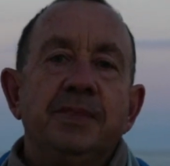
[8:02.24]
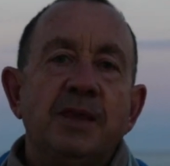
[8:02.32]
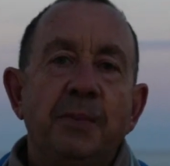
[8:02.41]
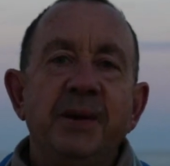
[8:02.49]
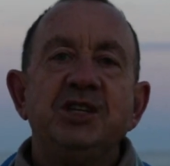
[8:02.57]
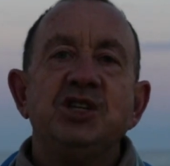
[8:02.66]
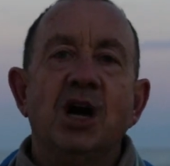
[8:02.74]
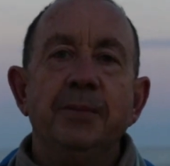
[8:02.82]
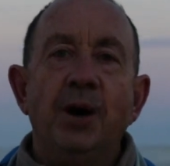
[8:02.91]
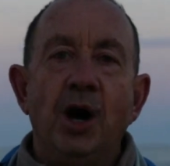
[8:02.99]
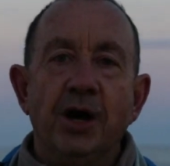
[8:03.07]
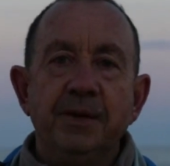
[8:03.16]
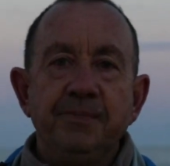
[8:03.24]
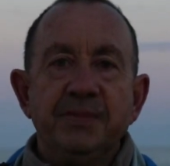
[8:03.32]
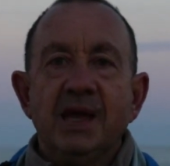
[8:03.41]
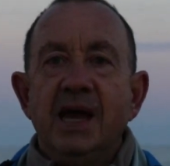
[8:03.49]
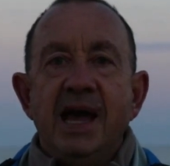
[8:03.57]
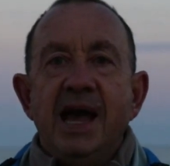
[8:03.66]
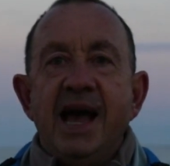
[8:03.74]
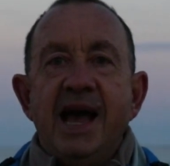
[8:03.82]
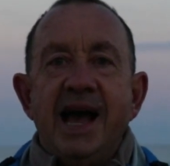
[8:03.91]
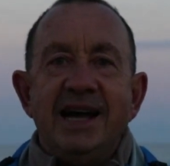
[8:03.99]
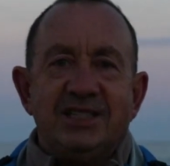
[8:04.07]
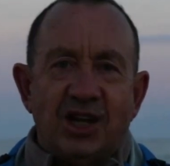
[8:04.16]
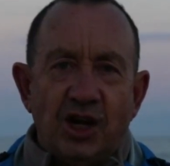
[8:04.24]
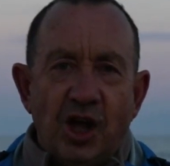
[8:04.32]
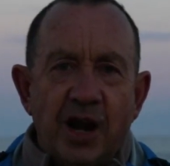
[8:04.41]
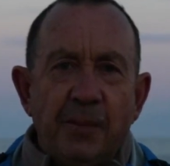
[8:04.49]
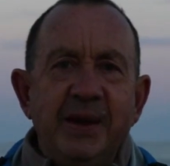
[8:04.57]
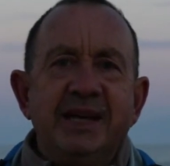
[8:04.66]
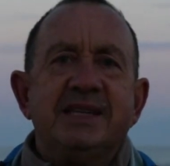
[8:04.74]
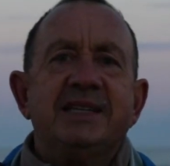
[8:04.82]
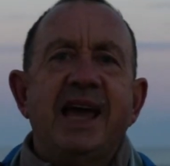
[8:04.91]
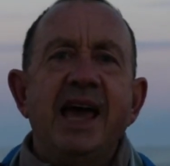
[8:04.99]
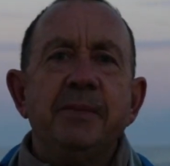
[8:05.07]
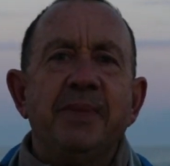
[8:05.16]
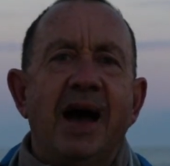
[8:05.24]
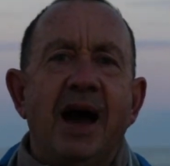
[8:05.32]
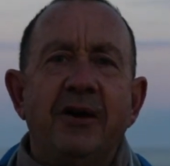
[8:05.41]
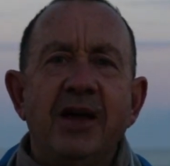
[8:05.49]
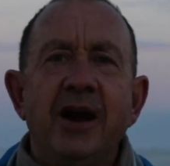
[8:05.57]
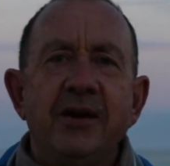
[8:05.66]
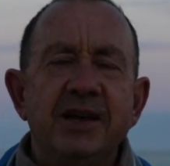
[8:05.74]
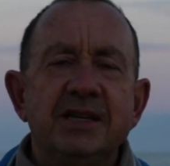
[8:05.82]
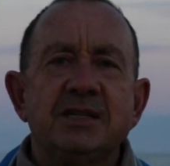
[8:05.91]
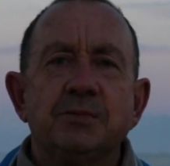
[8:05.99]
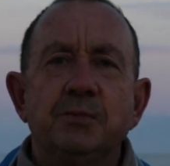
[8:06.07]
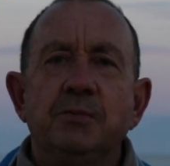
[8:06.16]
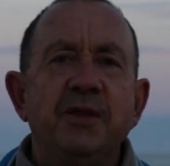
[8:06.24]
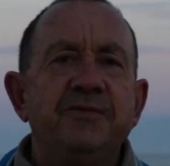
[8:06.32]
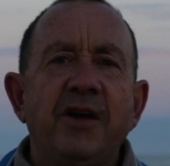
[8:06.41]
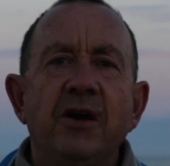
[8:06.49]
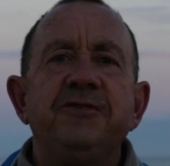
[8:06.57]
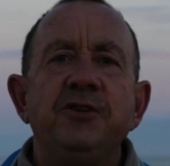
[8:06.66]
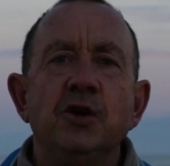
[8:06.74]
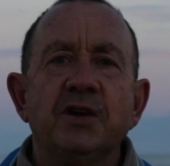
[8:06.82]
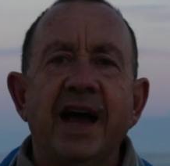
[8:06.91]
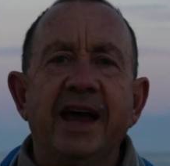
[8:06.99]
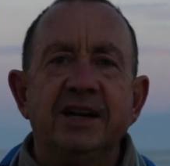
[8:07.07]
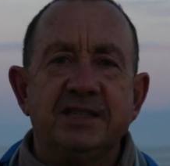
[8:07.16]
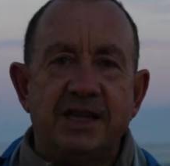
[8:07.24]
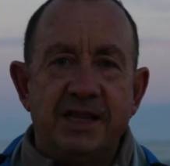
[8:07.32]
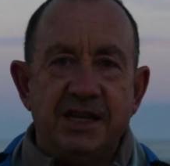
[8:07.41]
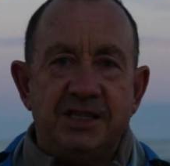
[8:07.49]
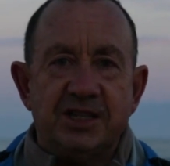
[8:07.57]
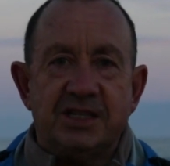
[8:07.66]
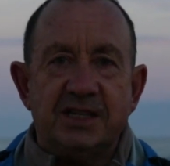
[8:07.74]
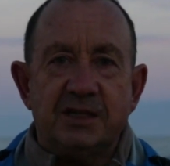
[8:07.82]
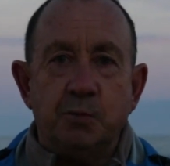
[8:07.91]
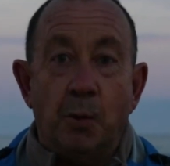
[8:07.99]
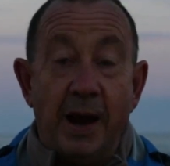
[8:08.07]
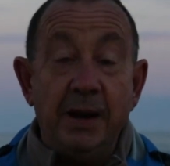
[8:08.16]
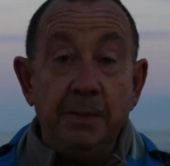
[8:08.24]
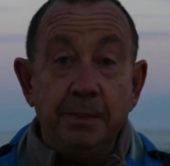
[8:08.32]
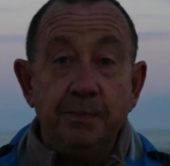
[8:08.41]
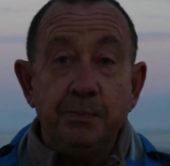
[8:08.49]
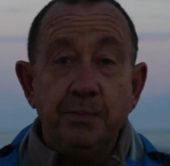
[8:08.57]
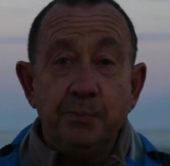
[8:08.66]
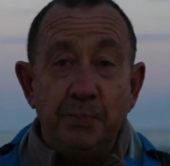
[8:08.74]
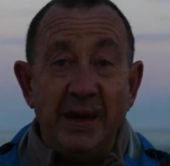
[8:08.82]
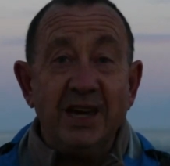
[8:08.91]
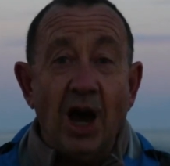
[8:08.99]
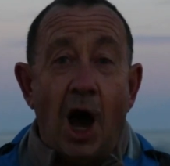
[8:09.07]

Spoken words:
the beach I'm on has a lot of big sandbar areas with very few gutters, and there's just this one big